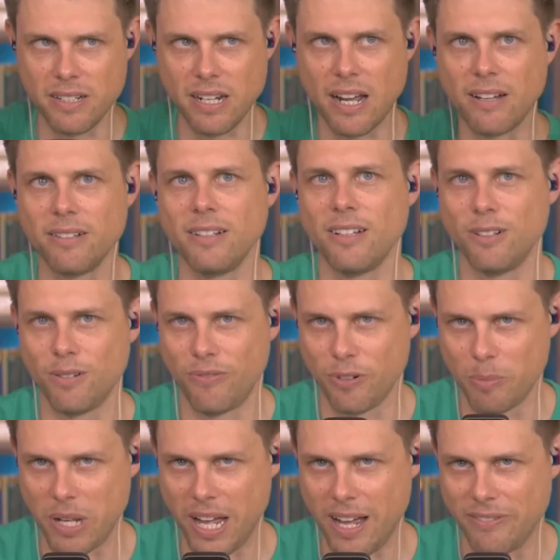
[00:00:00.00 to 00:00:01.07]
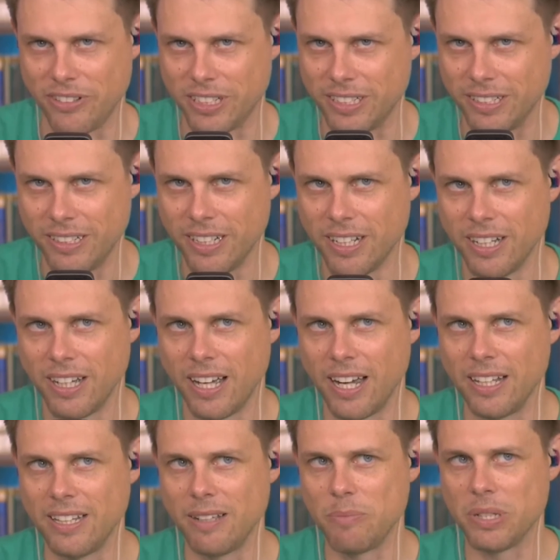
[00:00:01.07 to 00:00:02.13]
download from heaven
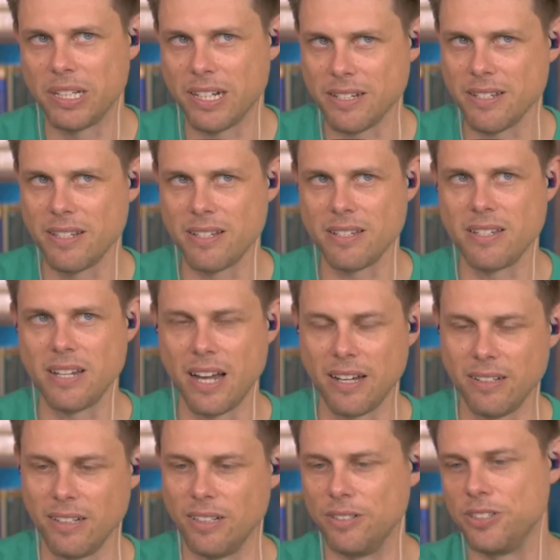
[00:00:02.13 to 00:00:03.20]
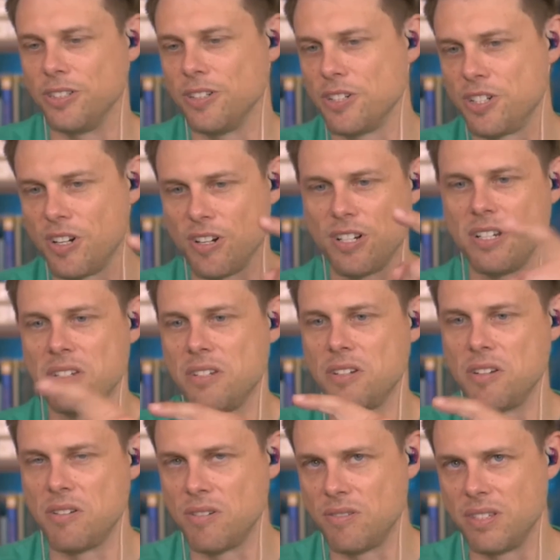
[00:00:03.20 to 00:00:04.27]
and that because of this download your church needs
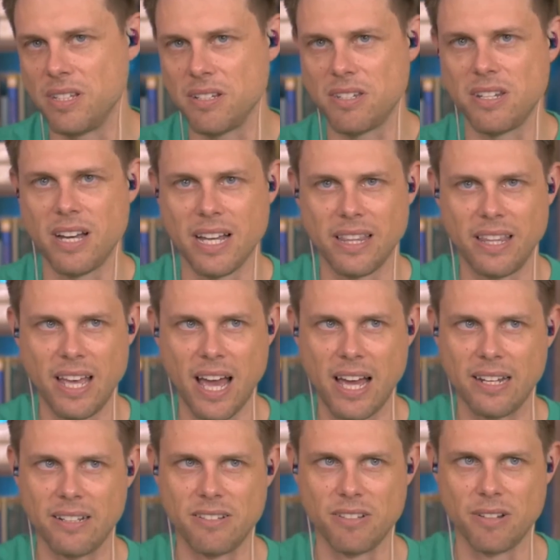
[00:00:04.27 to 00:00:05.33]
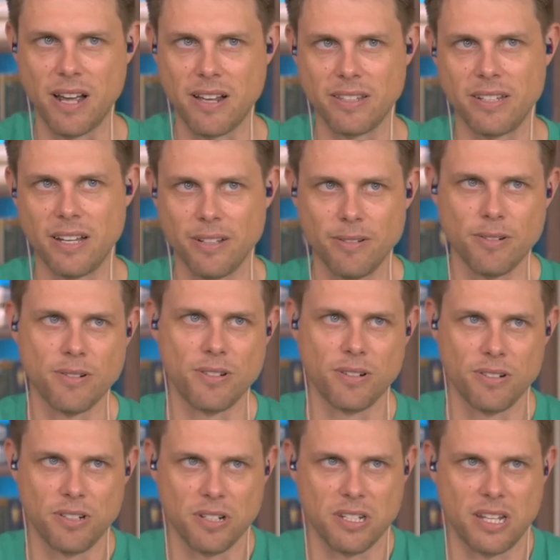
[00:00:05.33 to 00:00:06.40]
to do this not that. And so now the elders are
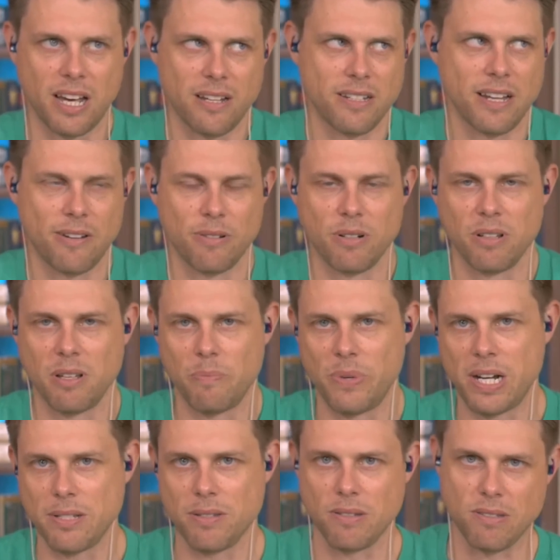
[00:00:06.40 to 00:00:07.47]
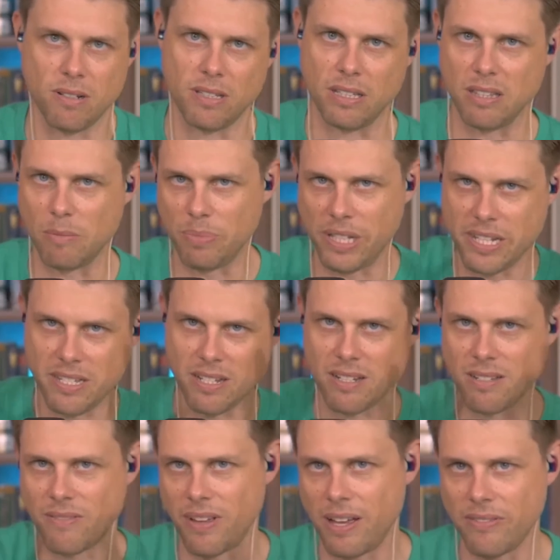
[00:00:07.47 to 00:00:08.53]
just kowtowing to the apostles so that the
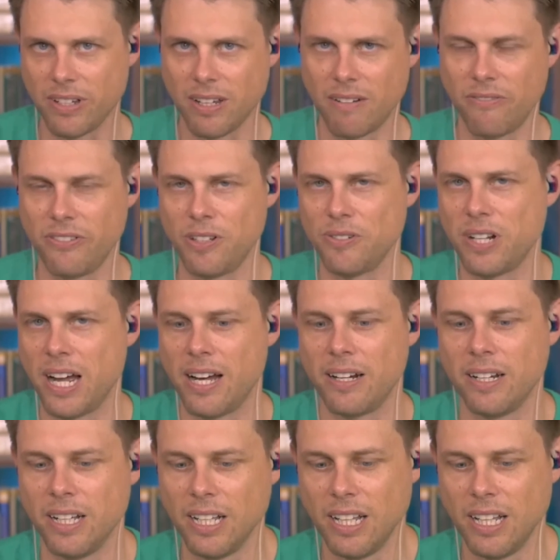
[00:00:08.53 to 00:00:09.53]
blessings of heaven can flow down.